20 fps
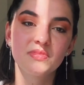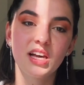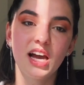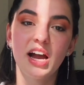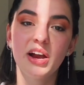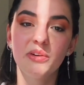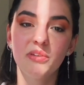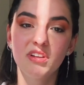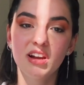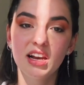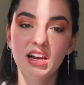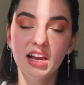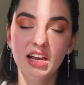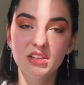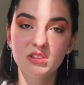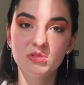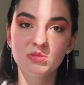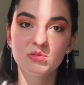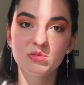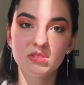I really
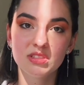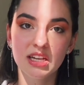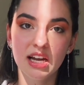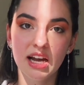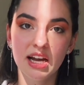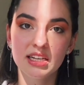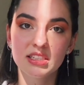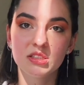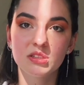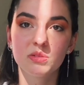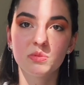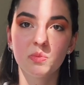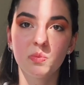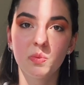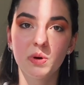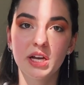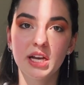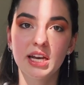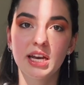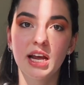like to do that
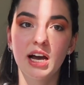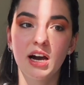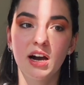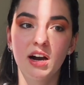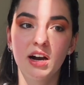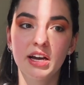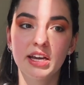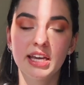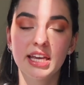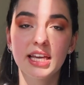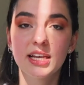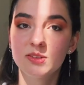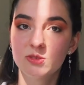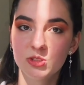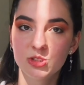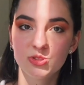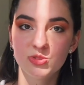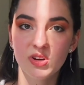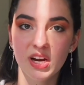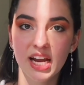when I
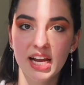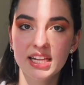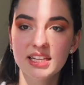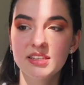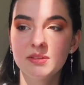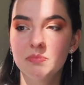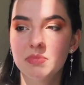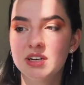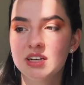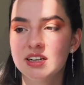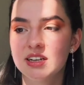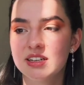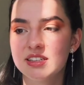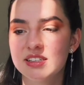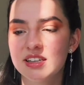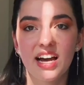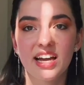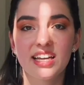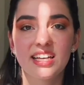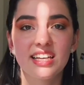illustrate because
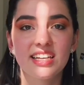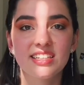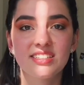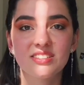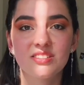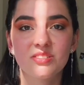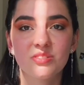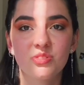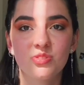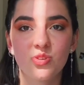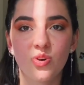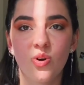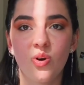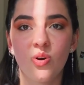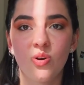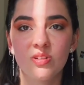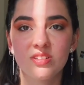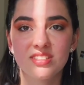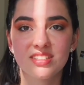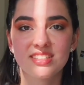I can't draw
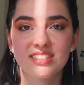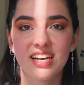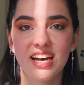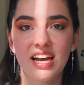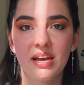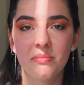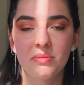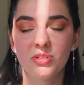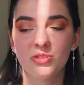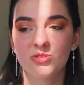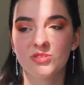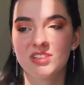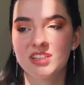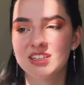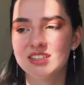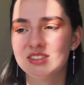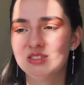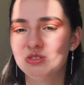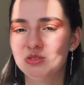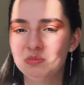all the time and just
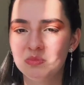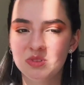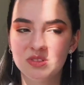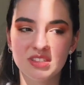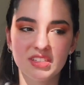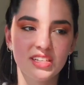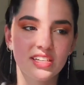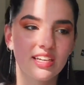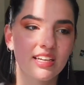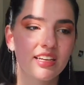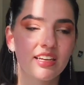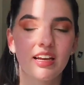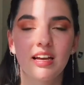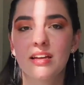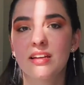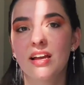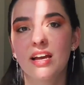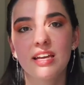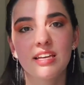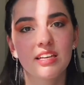listen to music, and
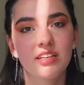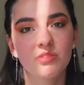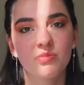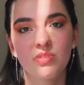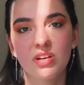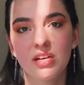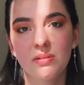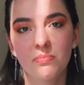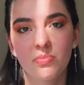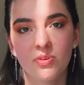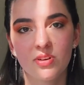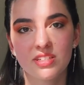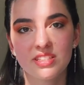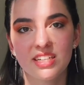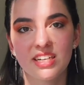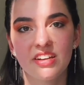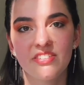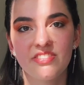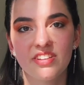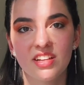I get really bored
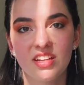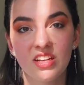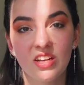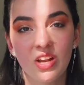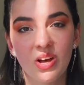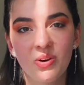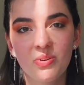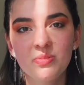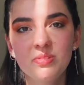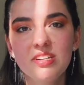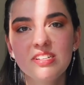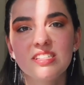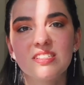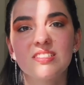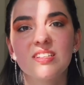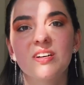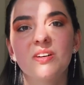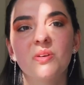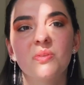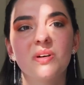and I feel alone.
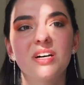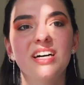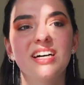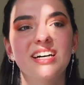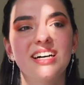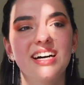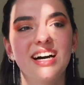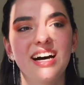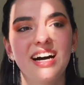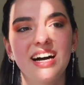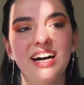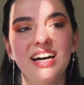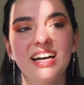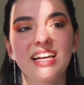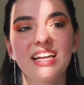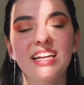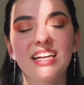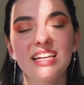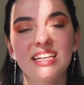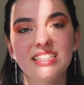So
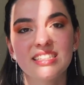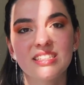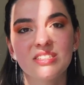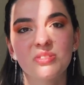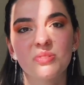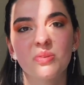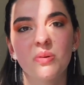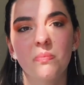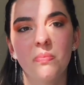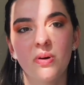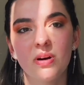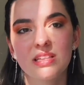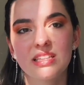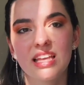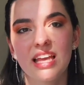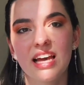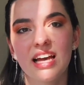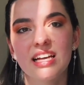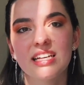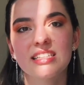I listen to a
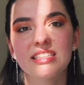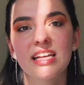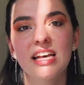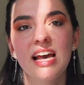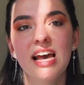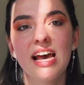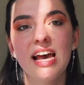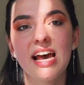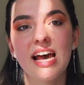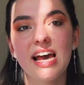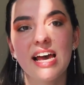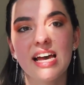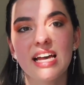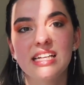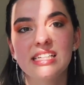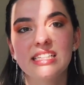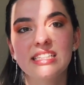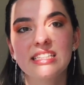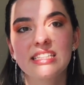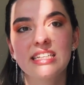podcast,
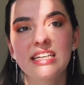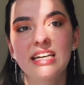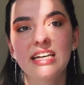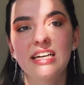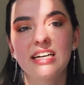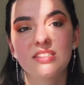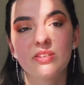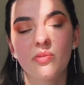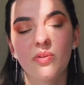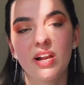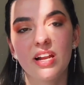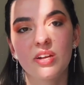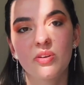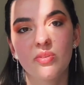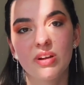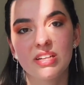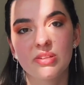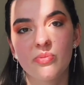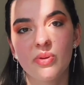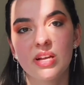and it's a really
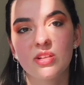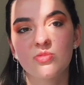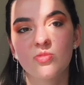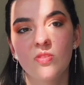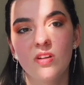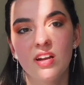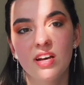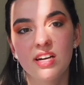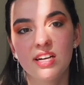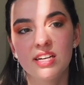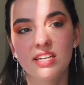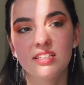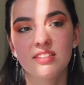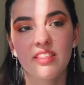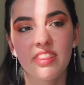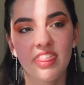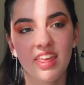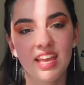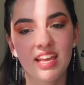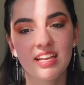great way to learn
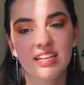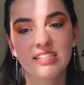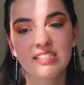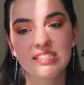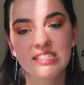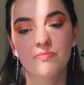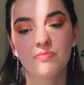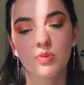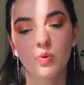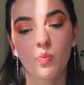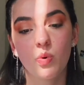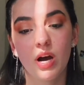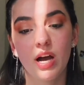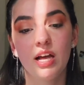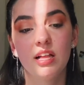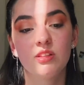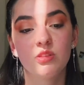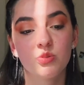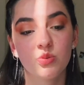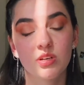things
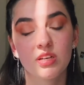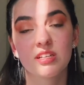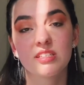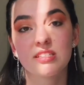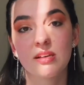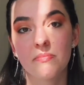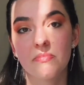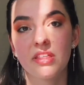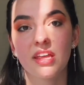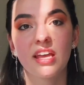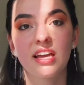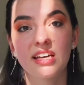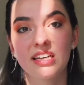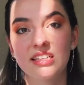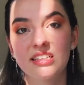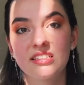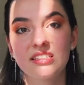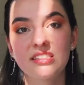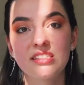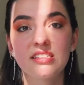while doing something
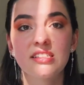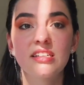else.